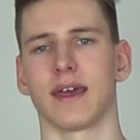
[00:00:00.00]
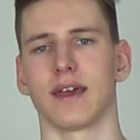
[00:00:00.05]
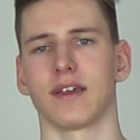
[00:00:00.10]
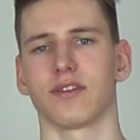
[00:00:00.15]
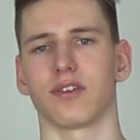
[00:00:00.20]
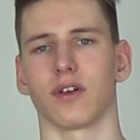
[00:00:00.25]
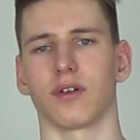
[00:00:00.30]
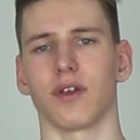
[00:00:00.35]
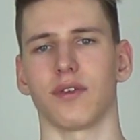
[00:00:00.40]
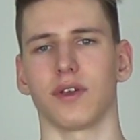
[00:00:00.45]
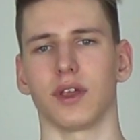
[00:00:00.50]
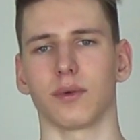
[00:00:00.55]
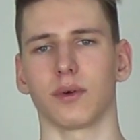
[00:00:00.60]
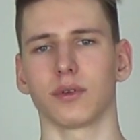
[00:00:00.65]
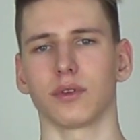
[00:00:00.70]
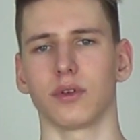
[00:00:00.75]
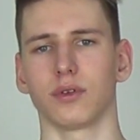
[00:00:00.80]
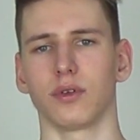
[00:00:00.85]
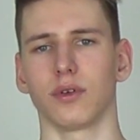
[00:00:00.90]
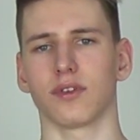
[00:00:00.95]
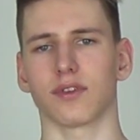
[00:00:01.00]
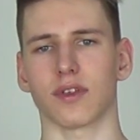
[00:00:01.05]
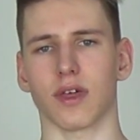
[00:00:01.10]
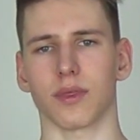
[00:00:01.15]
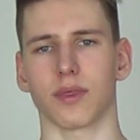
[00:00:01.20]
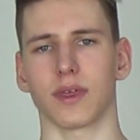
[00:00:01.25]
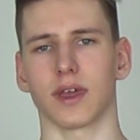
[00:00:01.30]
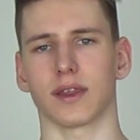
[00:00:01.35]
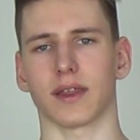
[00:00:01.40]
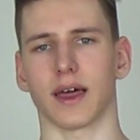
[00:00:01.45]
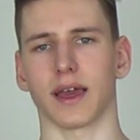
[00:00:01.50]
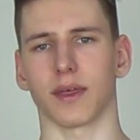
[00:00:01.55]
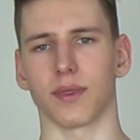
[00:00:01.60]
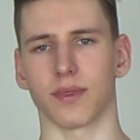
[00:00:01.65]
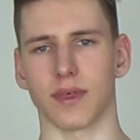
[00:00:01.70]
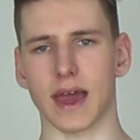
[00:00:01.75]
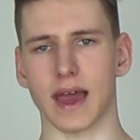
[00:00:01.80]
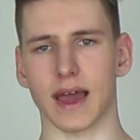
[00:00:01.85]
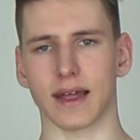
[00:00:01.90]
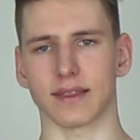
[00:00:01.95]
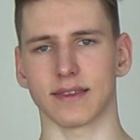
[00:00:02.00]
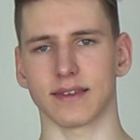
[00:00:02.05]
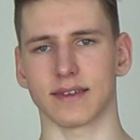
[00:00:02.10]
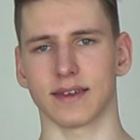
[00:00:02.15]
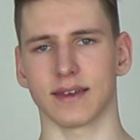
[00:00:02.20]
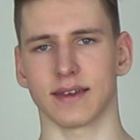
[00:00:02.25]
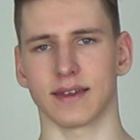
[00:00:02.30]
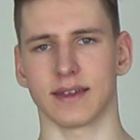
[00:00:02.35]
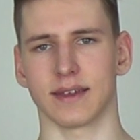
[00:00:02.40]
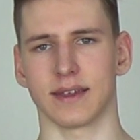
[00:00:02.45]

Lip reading: So if you want to do something like that,